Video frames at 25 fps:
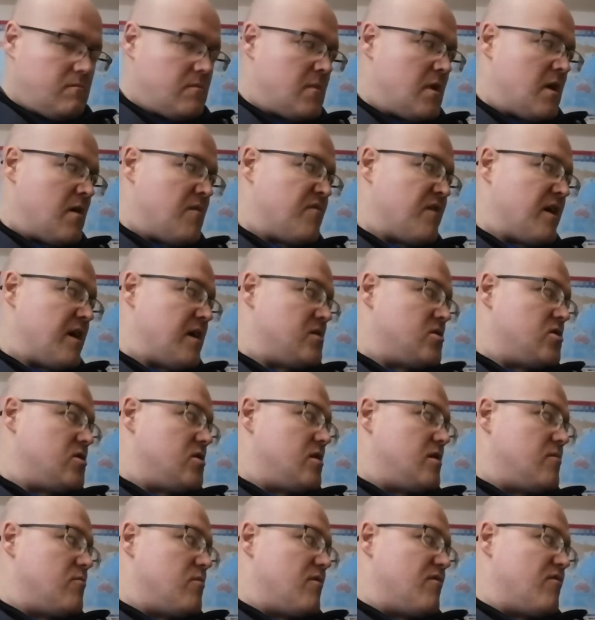
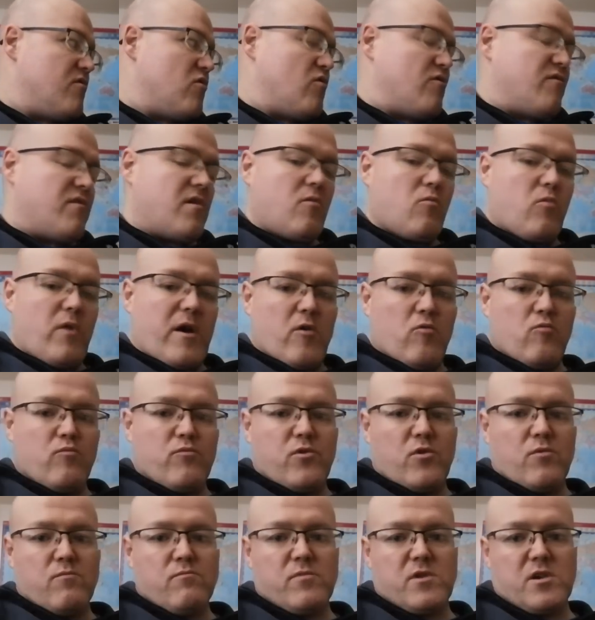eventually we've overwhelmed
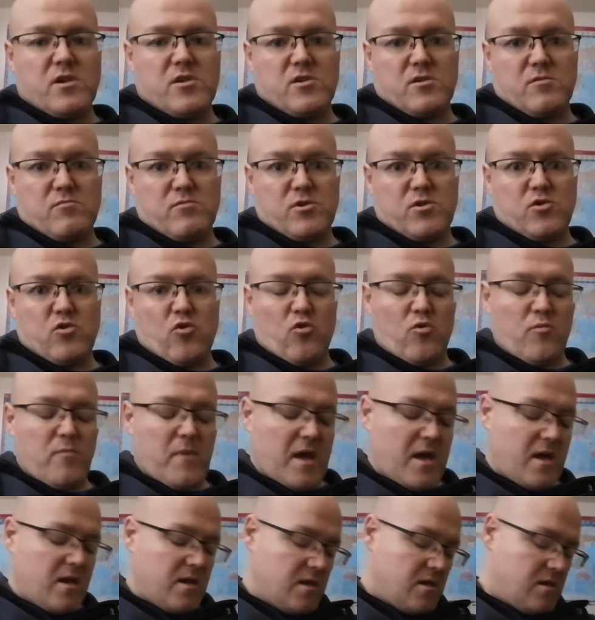them because there was too
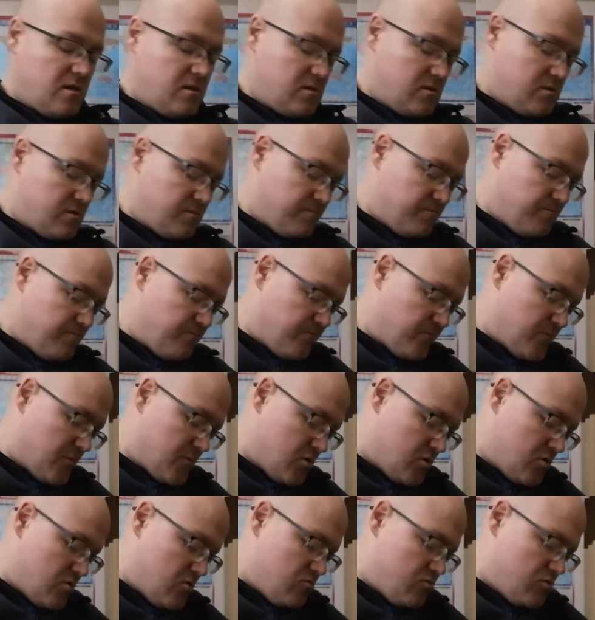many of us.
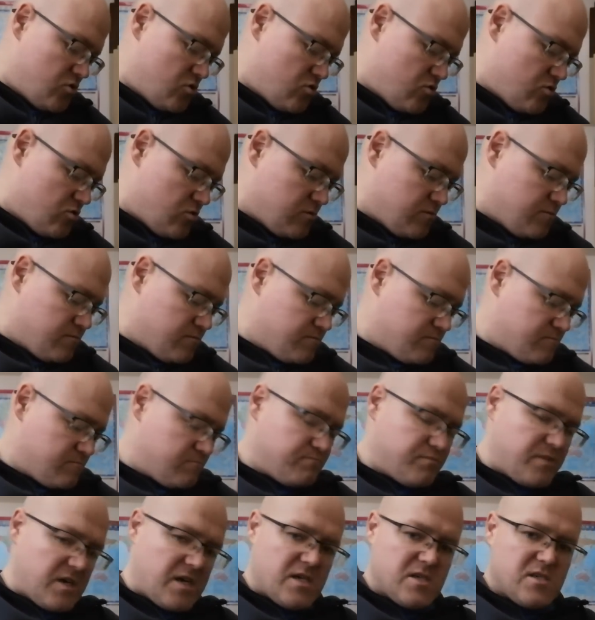Okay,
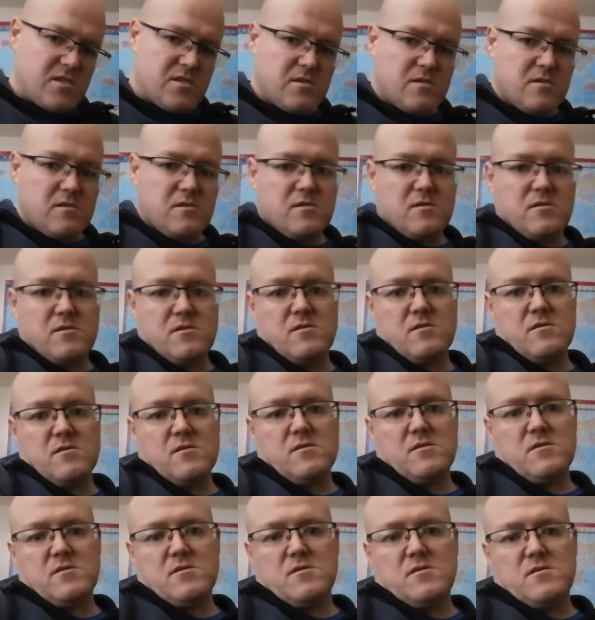bastards.
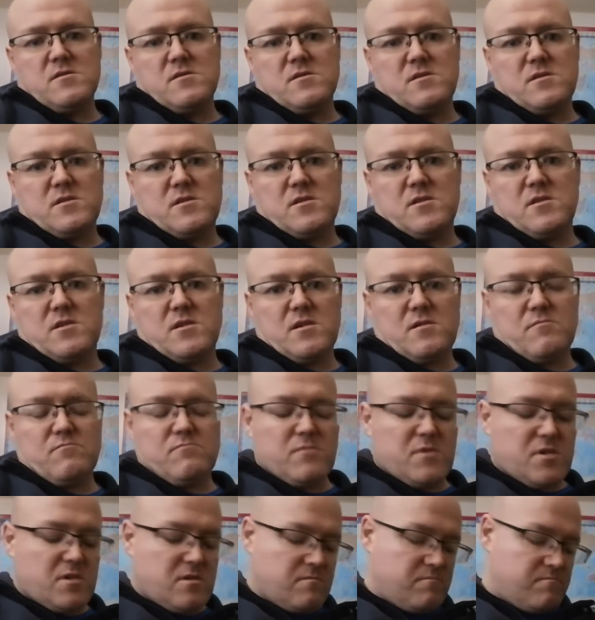See him,
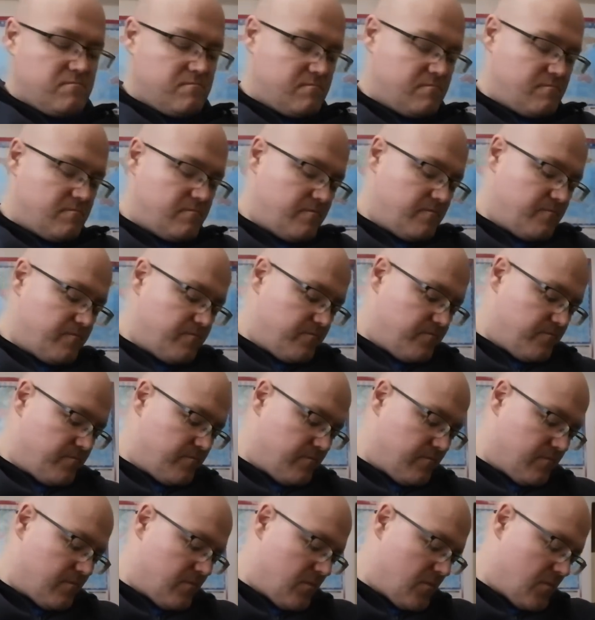man.
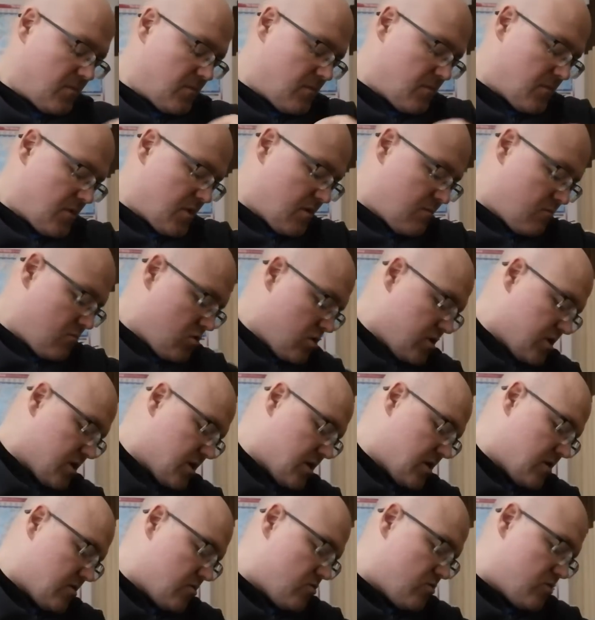I'm going to
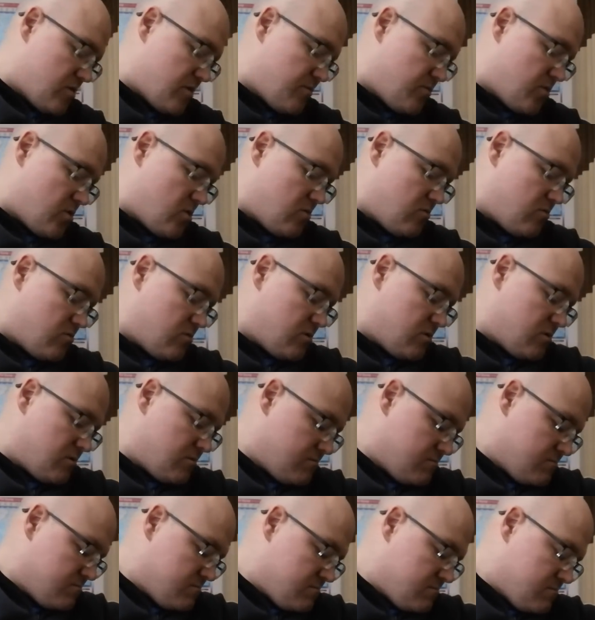kick you in the balls.
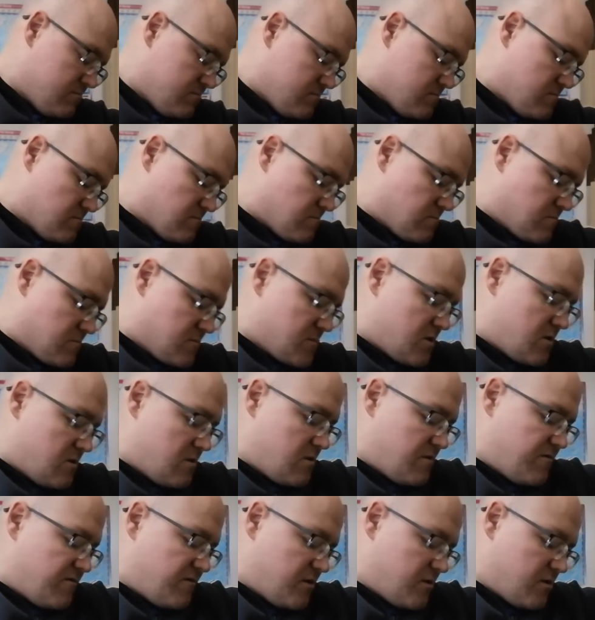
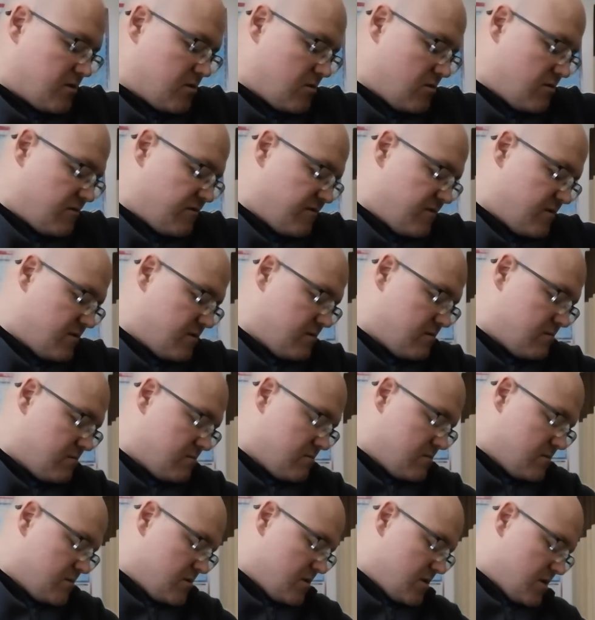Oh, fuck off, man.
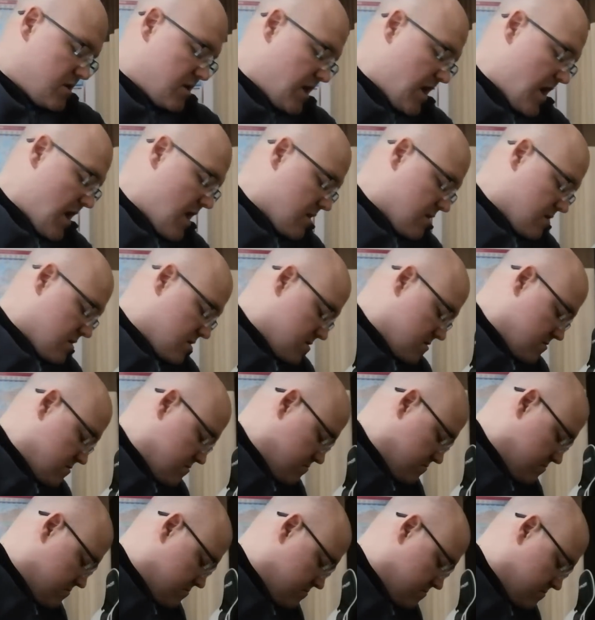Get.
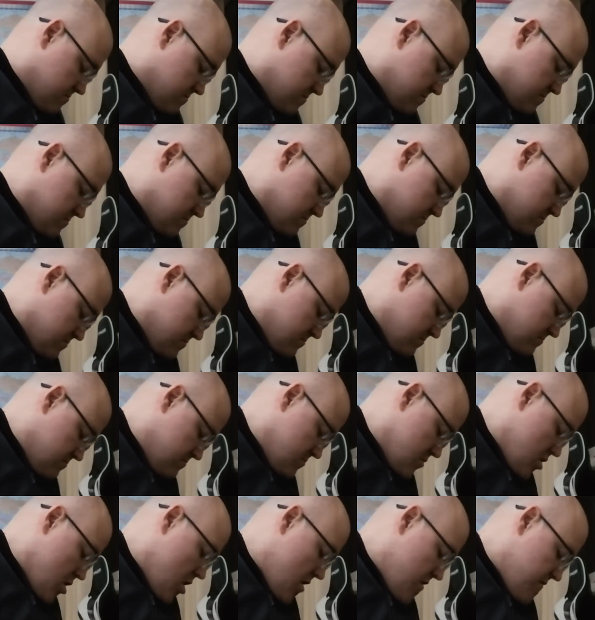
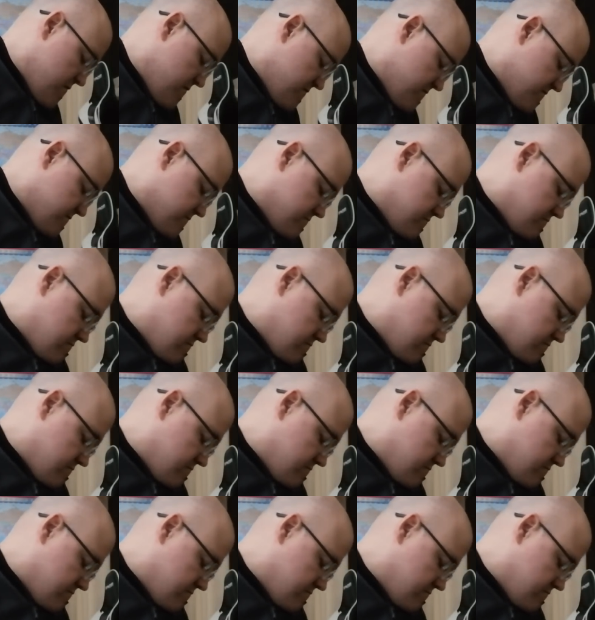Move!